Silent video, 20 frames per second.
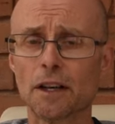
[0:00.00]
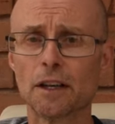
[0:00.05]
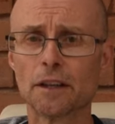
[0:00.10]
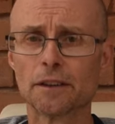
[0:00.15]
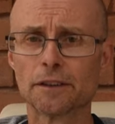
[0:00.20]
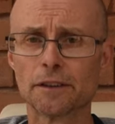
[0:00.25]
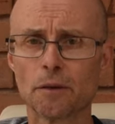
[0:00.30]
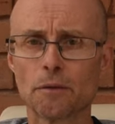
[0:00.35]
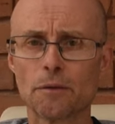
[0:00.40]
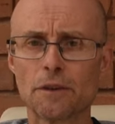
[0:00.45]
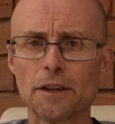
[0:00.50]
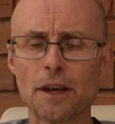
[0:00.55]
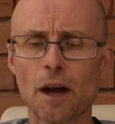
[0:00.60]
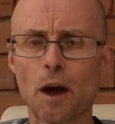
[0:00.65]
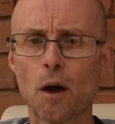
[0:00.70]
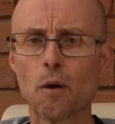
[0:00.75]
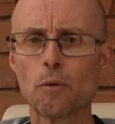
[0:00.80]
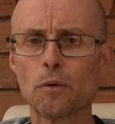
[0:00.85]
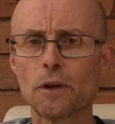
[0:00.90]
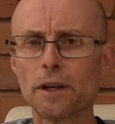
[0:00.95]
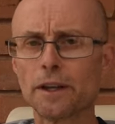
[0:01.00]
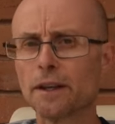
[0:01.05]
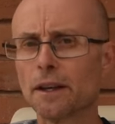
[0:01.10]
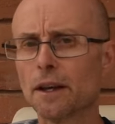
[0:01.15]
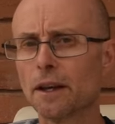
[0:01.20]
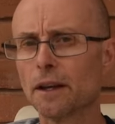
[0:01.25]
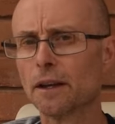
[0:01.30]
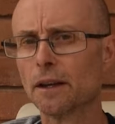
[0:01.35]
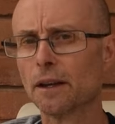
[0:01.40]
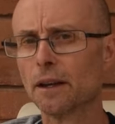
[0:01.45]
So the
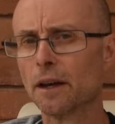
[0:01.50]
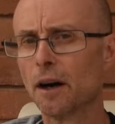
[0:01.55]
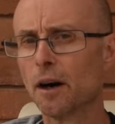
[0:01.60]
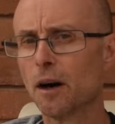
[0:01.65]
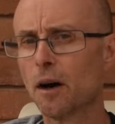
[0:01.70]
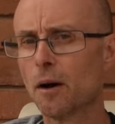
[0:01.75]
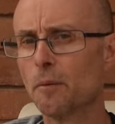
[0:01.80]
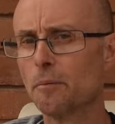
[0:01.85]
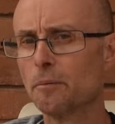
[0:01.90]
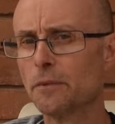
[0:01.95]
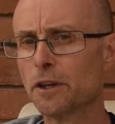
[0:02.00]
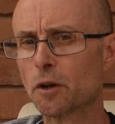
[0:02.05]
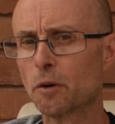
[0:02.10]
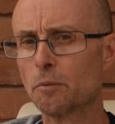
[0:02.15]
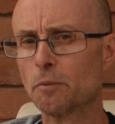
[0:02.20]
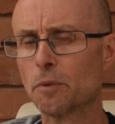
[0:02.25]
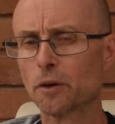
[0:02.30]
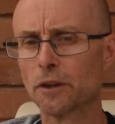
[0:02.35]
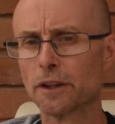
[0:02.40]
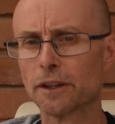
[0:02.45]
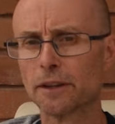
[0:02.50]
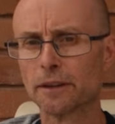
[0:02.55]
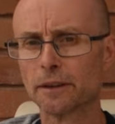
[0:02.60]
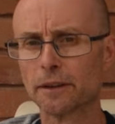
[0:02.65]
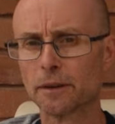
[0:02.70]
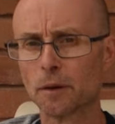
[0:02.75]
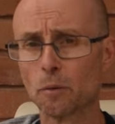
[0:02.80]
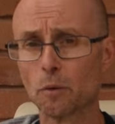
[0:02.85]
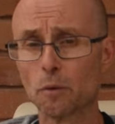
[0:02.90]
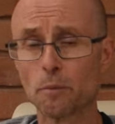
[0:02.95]
only Nikon bodies
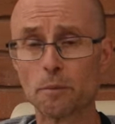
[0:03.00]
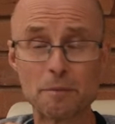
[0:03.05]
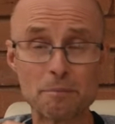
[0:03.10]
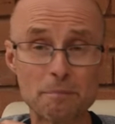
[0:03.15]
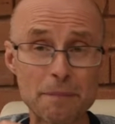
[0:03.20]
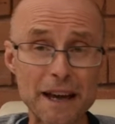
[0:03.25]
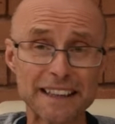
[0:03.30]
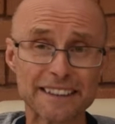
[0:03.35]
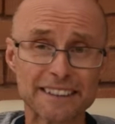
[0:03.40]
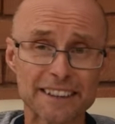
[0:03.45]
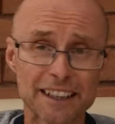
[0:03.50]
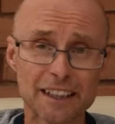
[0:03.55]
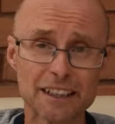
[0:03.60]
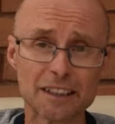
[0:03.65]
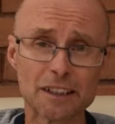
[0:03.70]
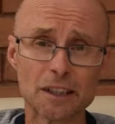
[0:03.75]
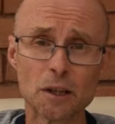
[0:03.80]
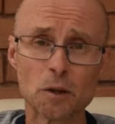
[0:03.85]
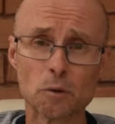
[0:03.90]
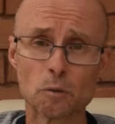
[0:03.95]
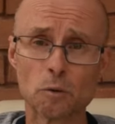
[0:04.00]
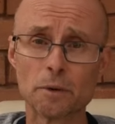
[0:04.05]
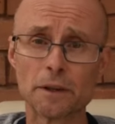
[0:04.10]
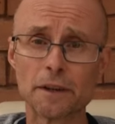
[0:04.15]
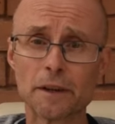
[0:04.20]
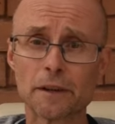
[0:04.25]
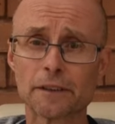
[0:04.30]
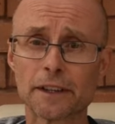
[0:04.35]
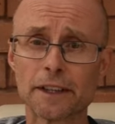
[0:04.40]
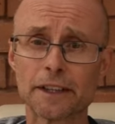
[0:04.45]
that would be better would be
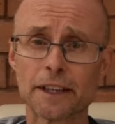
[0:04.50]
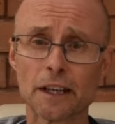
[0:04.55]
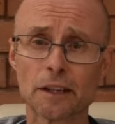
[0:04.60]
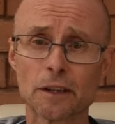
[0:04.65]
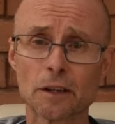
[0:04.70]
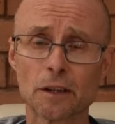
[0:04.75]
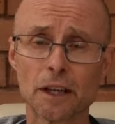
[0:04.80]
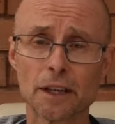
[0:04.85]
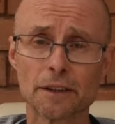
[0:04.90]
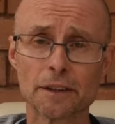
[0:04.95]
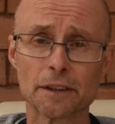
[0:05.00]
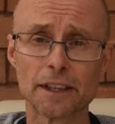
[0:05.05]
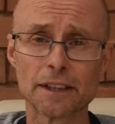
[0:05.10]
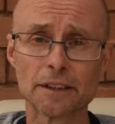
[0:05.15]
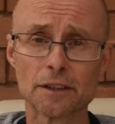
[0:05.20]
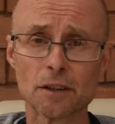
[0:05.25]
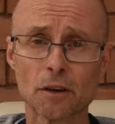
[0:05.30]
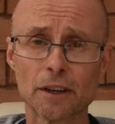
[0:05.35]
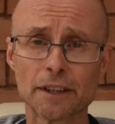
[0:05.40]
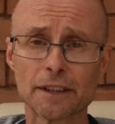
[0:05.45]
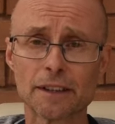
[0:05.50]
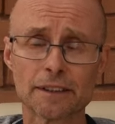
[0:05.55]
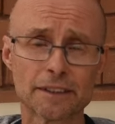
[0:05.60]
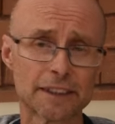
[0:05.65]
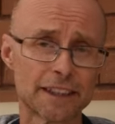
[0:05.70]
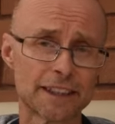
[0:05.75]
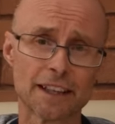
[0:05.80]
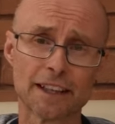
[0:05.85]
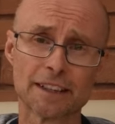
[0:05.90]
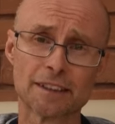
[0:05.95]
the Z8 and the Z9.
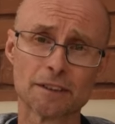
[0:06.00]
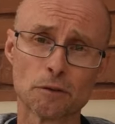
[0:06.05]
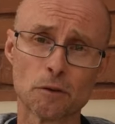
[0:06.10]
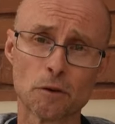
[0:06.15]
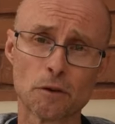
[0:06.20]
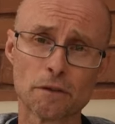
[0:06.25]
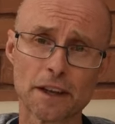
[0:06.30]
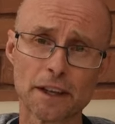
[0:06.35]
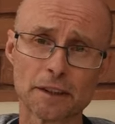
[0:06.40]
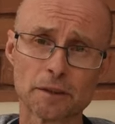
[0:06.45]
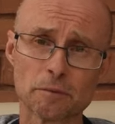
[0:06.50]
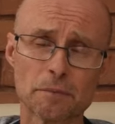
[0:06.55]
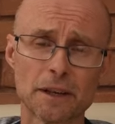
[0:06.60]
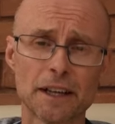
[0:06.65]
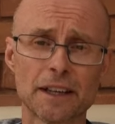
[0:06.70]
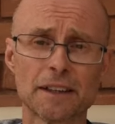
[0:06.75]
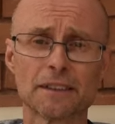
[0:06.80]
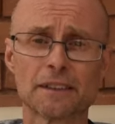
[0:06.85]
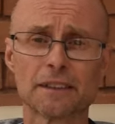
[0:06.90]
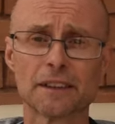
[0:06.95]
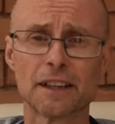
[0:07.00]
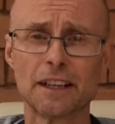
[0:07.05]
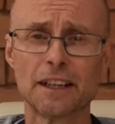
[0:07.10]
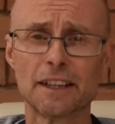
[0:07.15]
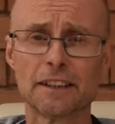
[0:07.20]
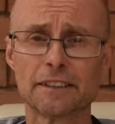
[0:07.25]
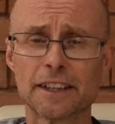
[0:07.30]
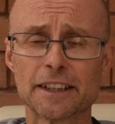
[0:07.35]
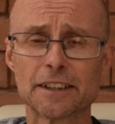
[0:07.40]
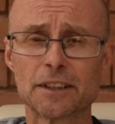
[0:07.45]
Z8 is £4,000,
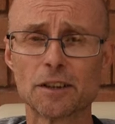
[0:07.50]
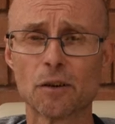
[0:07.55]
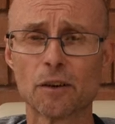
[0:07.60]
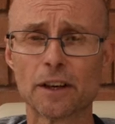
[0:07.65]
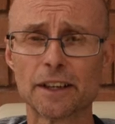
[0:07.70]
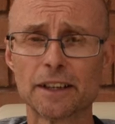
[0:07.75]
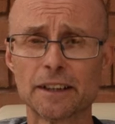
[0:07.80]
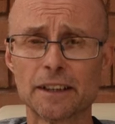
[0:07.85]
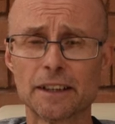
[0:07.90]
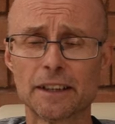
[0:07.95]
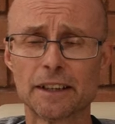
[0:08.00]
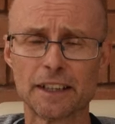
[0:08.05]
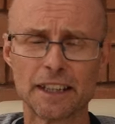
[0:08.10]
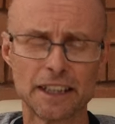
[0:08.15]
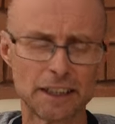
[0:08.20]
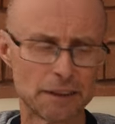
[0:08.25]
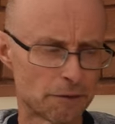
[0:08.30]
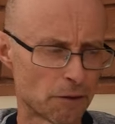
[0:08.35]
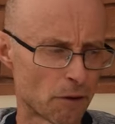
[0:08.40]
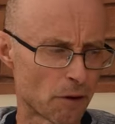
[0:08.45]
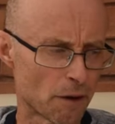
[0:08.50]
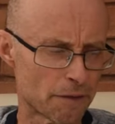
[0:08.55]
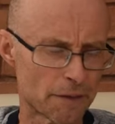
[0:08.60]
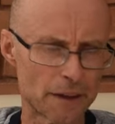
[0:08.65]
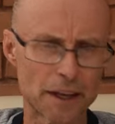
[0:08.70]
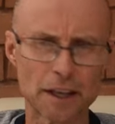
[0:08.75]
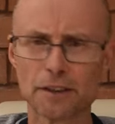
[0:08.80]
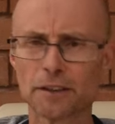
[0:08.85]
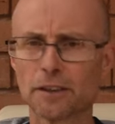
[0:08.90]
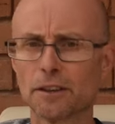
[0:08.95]
Z9 is
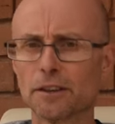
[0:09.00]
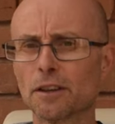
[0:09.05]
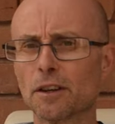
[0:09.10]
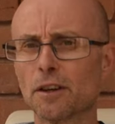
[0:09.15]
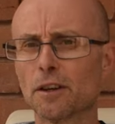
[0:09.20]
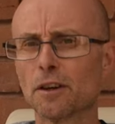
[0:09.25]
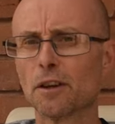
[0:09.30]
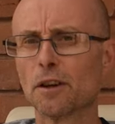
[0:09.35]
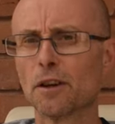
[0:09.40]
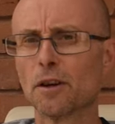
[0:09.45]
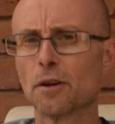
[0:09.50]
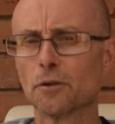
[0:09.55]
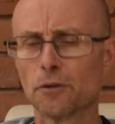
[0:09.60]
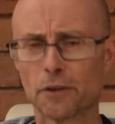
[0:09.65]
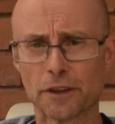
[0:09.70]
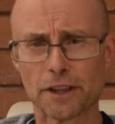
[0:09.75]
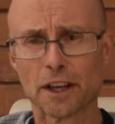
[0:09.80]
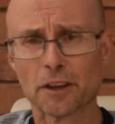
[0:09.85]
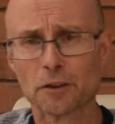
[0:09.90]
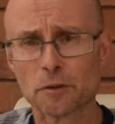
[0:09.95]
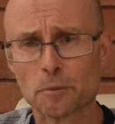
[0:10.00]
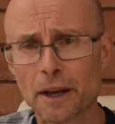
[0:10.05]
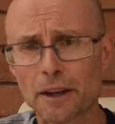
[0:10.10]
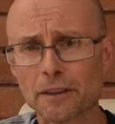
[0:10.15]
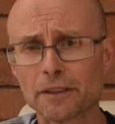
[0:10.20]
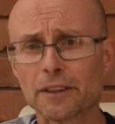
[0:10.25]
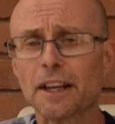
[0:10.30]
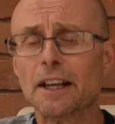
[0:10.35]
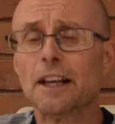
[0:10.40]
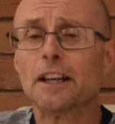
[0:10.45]

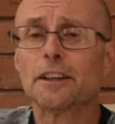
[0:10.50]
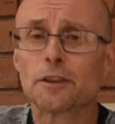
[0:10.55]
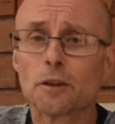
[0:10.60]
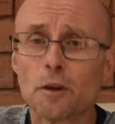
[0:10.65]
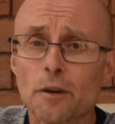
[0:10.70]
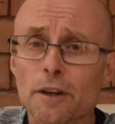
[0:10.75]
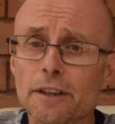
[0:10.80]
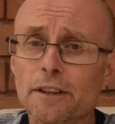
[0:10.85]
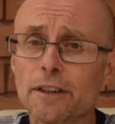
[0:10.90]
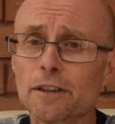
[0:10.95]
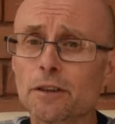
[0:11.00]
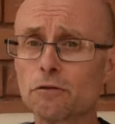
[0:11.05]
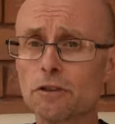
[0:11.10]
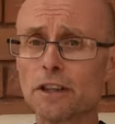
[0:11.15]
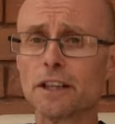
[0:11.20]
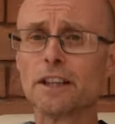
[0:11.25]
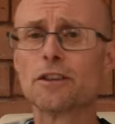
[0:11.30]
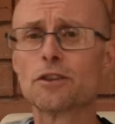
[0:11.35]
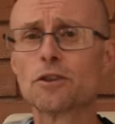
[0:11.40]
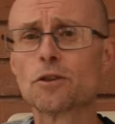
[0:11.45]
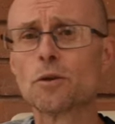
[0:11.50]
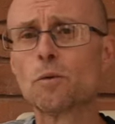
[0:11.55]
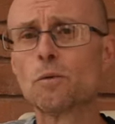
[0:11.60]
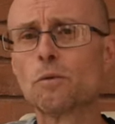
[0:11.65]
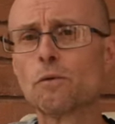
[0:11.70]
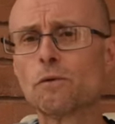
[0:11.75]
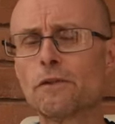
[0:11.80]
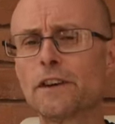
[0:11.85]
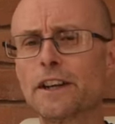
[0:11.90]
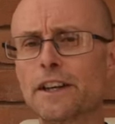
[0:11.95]
£5,300. So look, this is a really
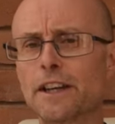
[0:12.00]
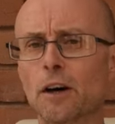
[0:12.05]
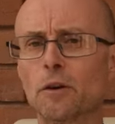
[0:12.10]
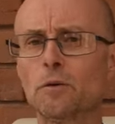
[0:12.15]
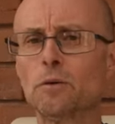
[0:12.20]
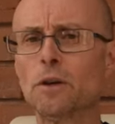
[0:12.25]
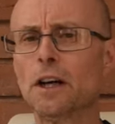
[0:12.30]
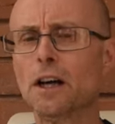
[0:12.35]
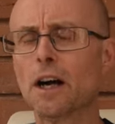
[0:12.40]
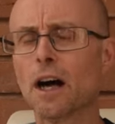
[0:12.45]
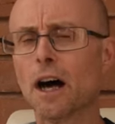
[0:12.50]
short video.